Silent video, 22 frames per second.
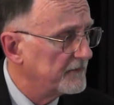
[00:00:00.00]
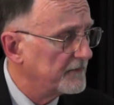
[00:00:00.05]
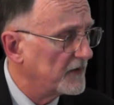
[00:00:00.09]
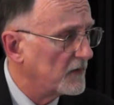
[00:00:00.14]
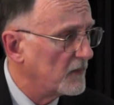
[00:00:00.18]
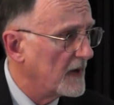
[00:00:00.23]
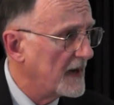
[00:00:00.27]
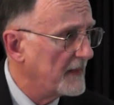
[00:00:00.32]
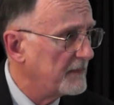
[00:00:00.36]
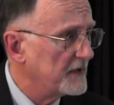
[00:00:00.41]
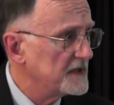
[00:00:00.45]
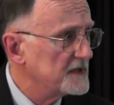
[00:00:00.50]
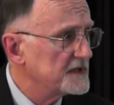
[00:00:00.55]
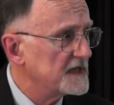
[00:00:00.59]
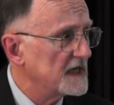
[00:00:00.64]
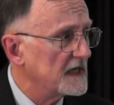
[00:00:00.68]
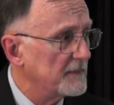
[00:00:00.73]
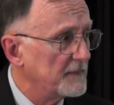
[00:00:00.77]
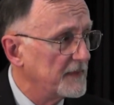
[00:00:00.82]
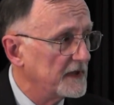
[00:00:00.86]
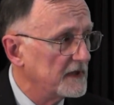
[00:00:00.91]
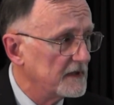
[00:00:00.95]
weapons,
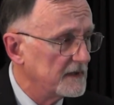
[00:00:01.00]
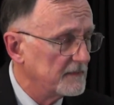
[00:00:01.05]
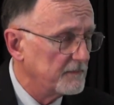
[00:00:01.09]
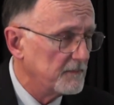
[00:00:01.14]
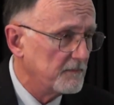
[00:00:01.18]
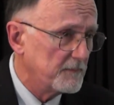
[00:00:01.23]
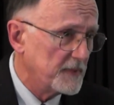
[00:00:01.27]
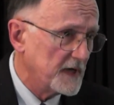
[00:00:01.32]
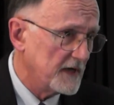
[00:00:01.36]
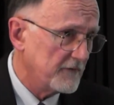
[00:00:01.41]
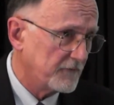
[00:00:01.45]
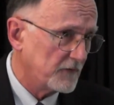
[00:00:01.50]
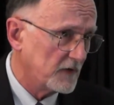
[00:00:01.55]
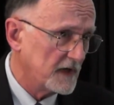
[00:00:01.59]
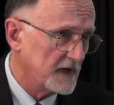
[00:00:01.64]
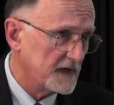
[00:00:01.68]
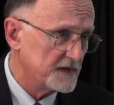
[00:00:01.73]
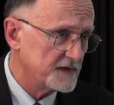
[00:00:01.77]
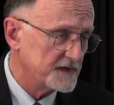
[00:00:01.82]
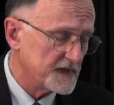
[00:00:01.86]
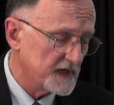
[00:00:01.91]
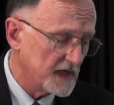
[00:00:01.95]
helping to pay for
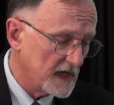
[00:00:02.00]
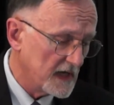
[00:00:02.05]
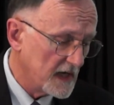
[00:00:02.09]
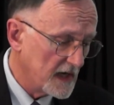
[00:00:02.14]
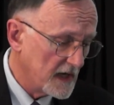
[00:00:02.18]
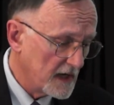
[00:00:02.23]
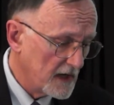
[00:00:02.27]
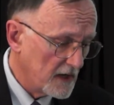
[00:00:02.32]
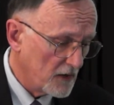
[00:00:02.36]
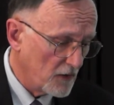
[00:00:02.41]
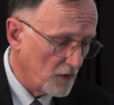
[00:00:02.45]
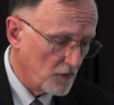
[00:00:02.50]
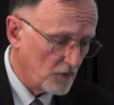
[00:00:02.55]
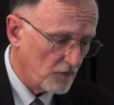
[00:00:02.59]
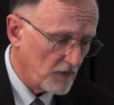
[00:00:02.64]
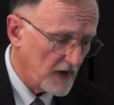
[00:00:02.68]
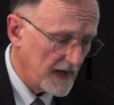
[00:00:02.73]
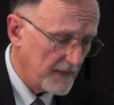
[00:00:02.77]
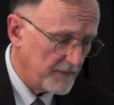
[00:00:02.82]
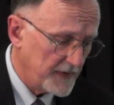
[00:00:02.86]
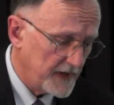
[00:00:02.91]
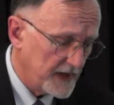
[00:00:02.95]
his own
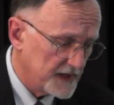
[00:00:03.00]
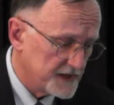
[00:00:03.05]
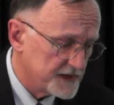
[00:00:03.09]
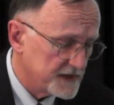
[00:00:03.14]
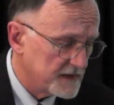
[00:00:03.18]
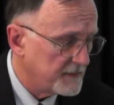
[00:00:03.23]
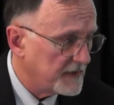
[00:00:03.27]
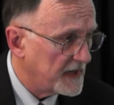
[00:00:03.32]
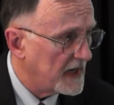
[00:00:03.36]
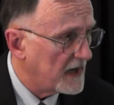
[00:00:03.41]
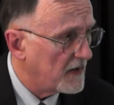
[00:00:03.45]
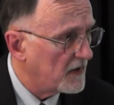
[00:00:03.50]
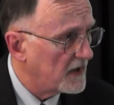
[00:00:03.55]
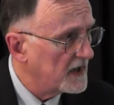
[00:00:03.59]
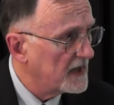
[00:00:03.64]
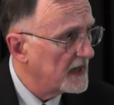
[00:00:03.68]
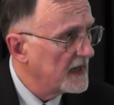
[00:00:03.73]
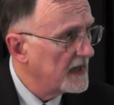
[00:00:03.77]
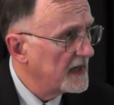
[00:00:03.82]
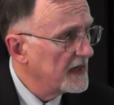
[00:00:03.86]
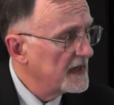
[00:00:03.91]
rampage to power.